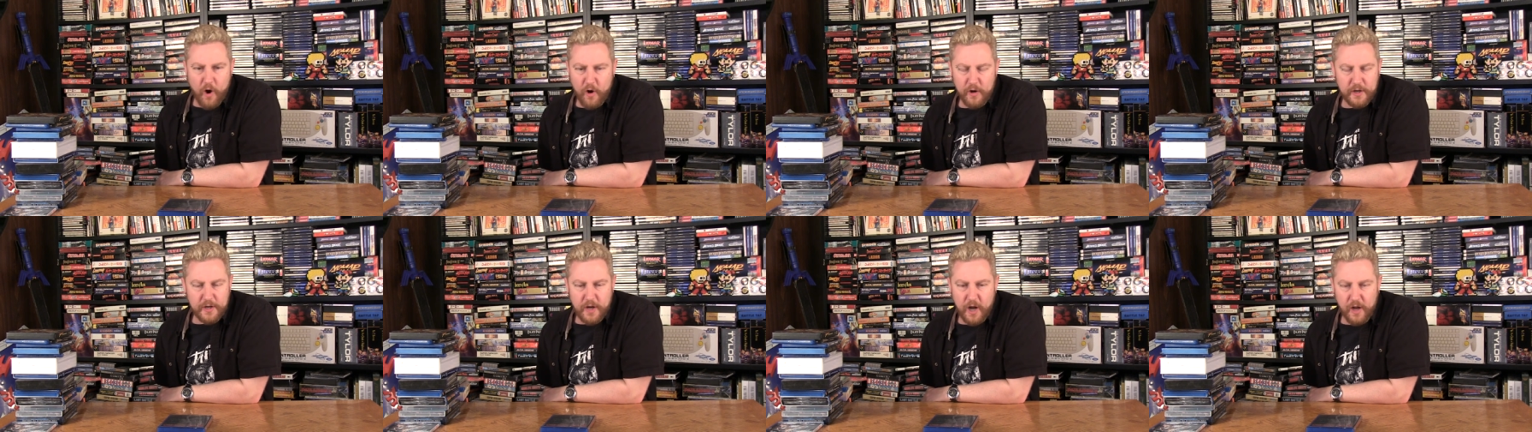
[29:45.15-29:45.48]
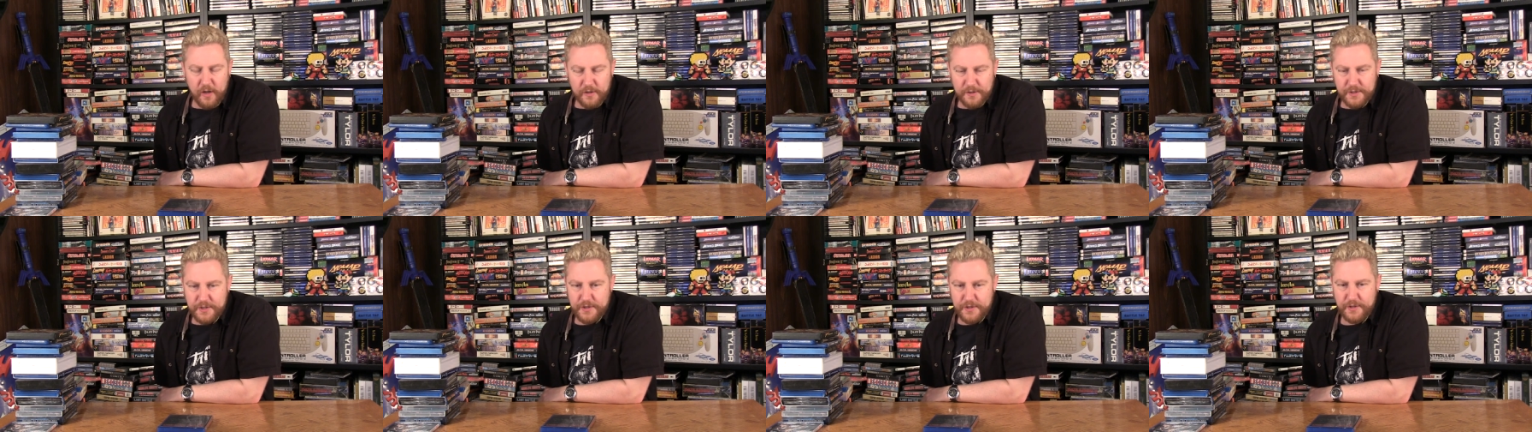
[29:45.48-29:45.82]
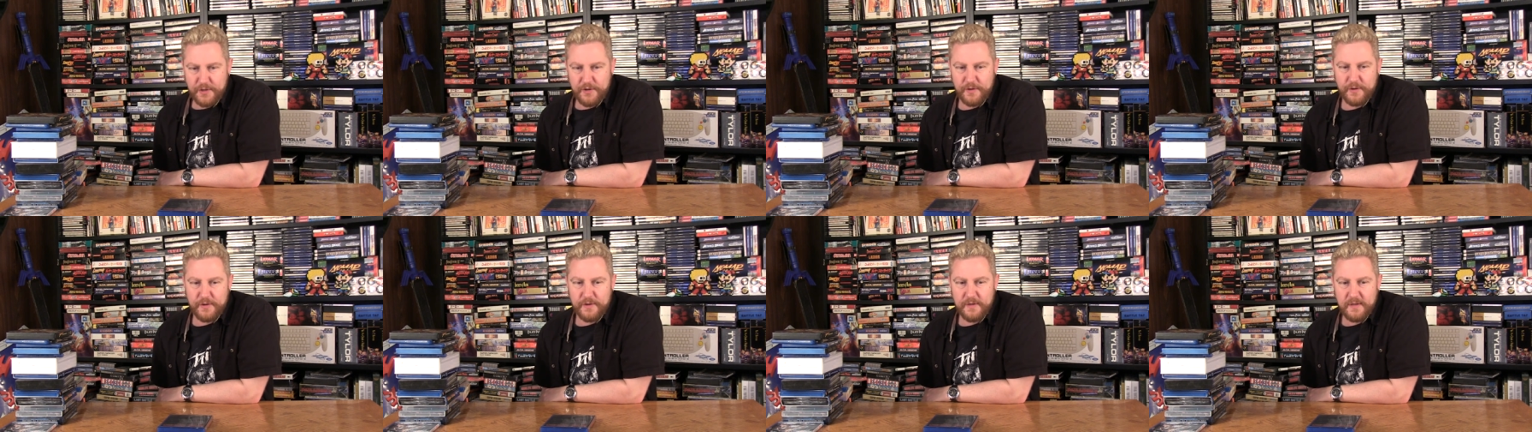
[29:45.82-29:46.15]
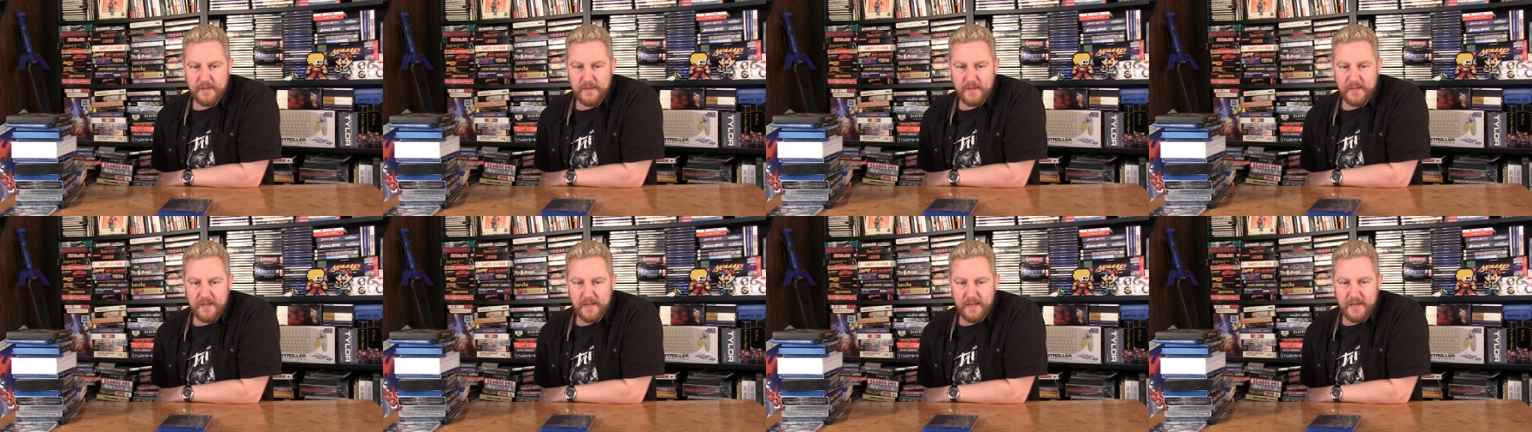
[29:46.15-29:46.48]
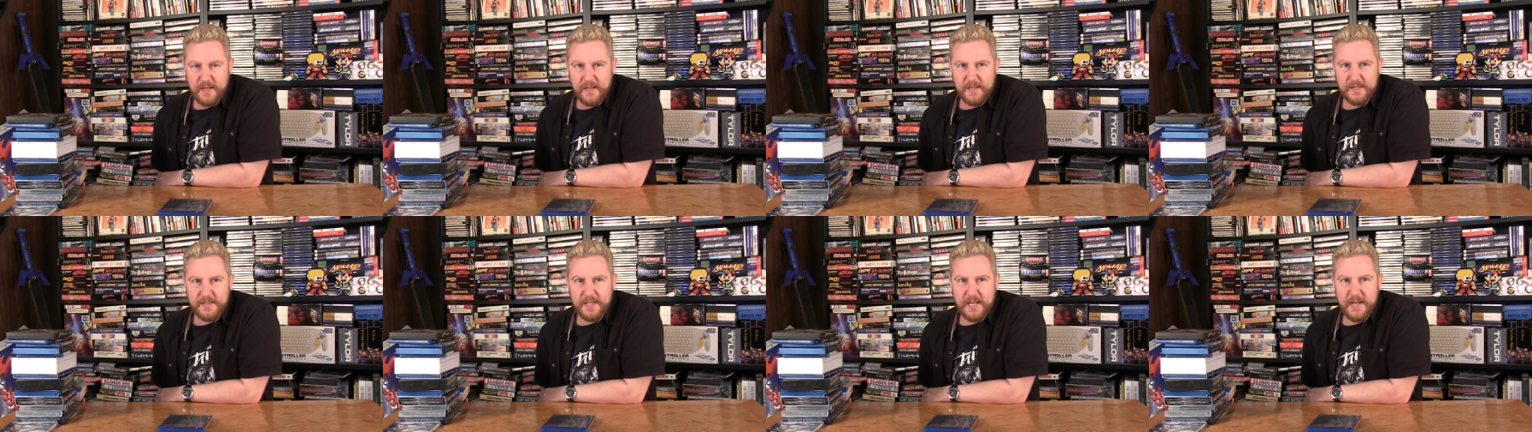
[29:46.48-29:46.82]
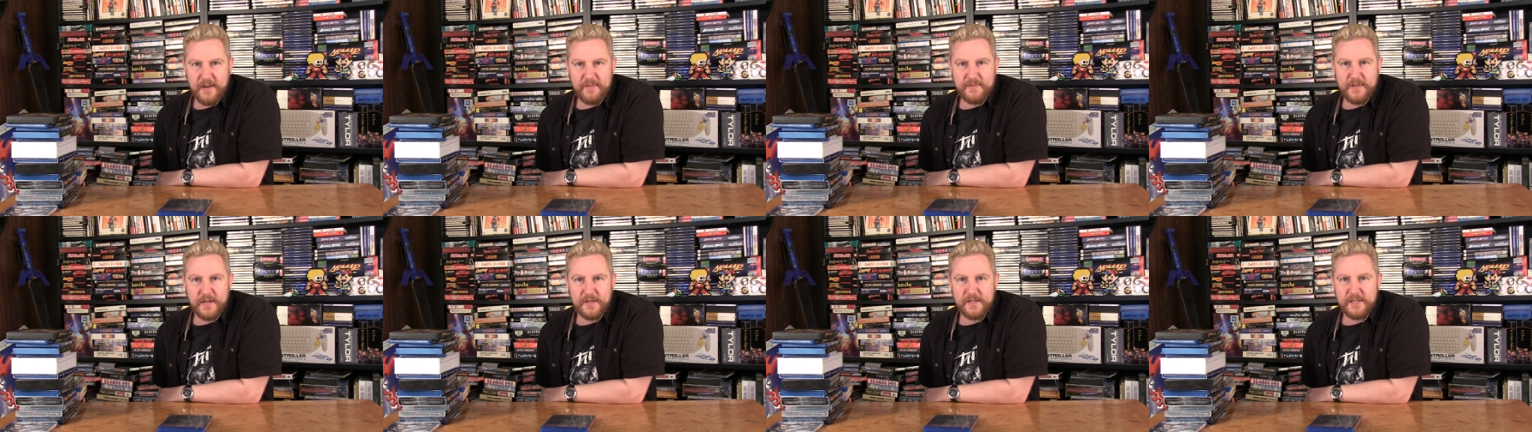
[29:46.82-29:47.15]
our culture, they
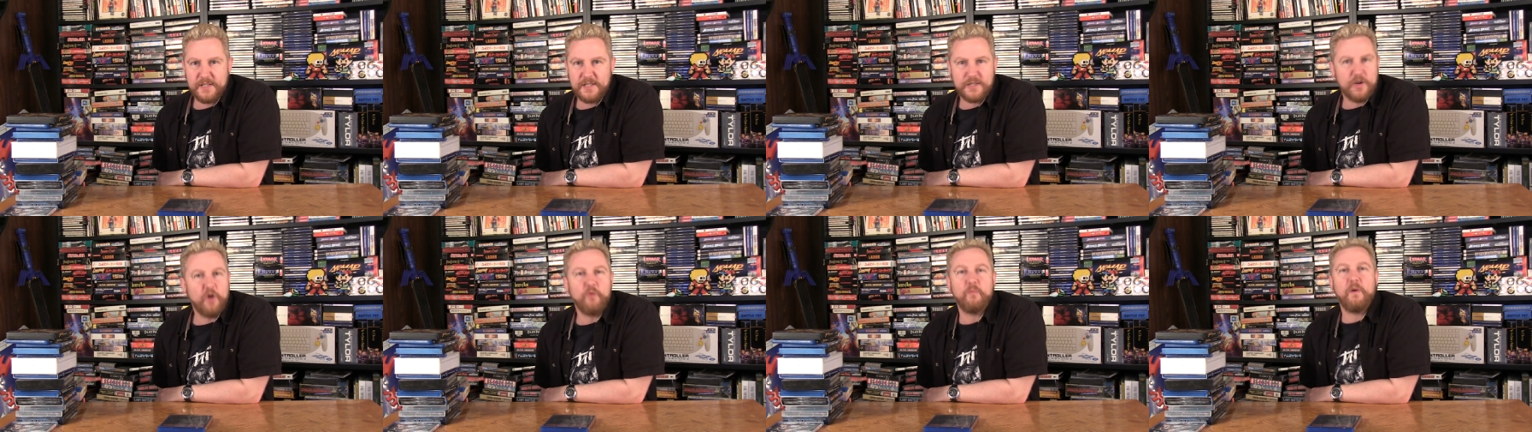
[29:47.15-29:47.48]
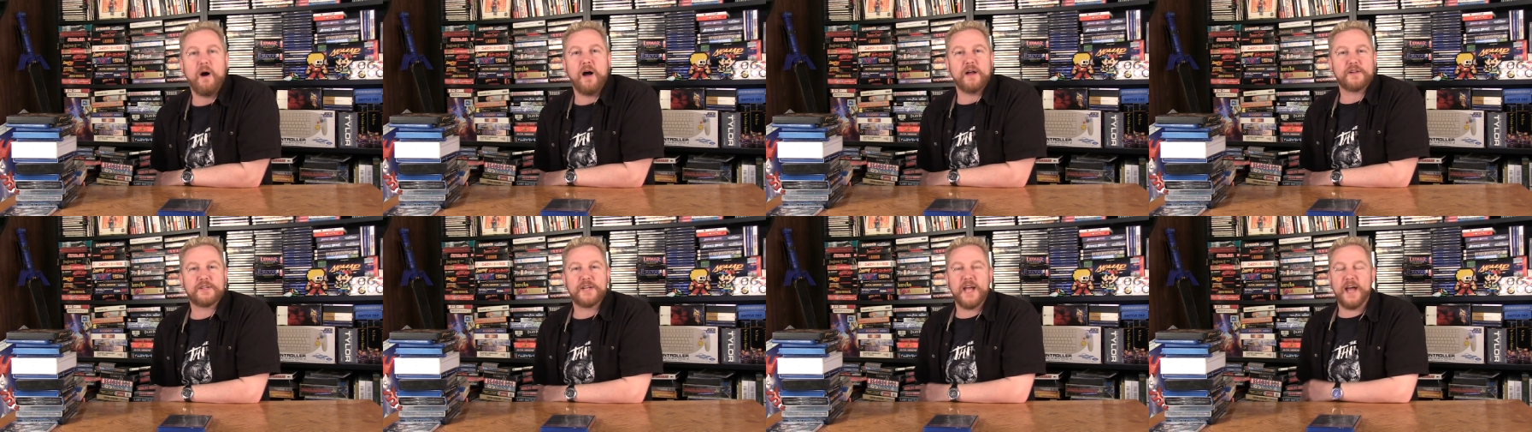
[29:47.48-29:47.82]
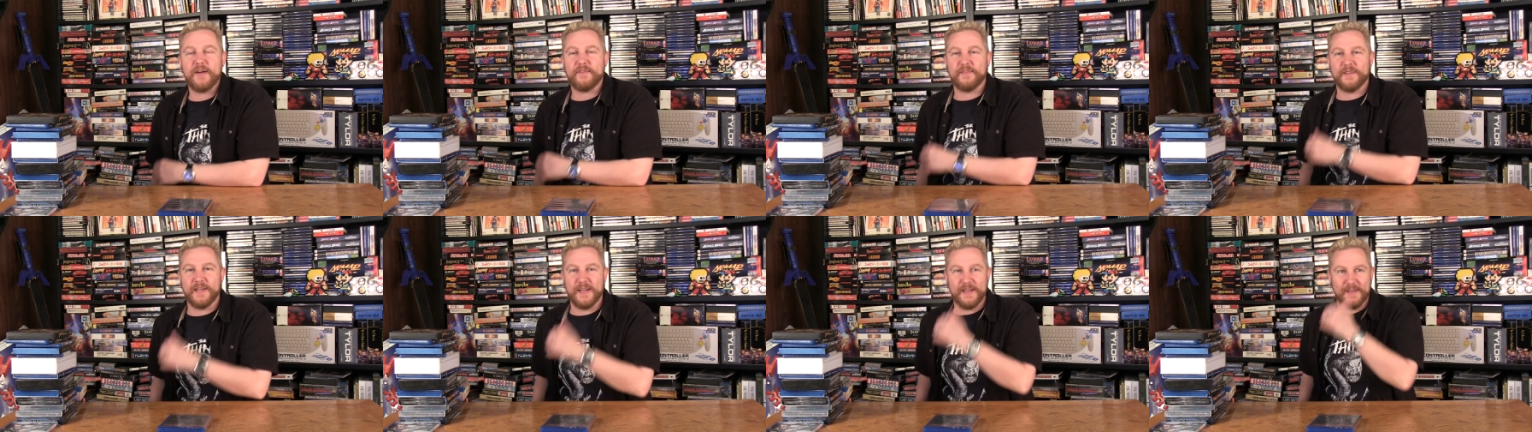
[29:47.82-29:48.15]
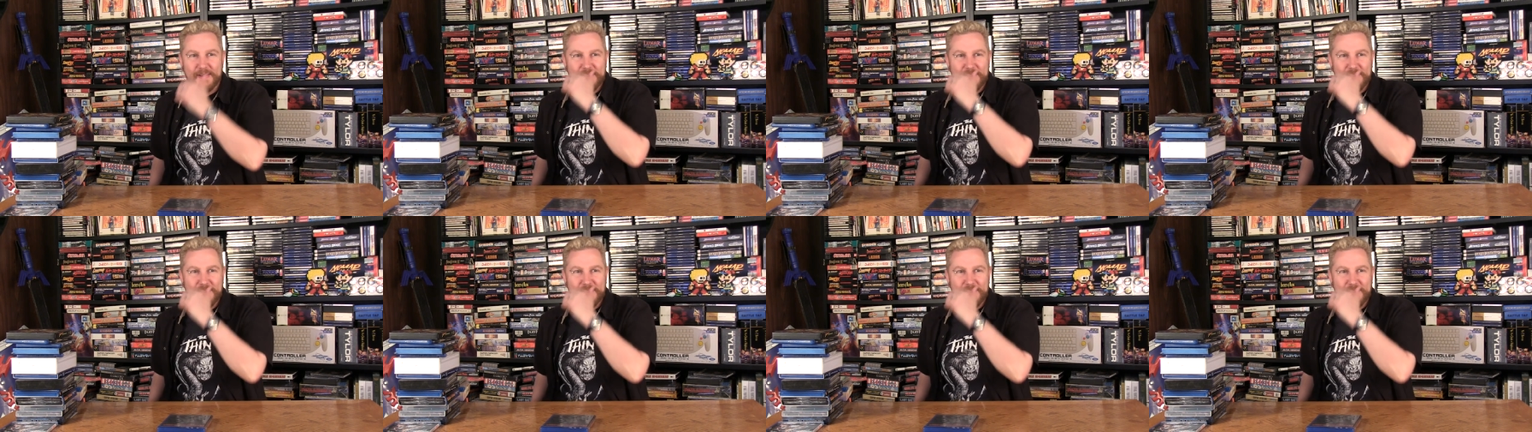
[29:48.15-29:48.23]
have done so much, haven't they?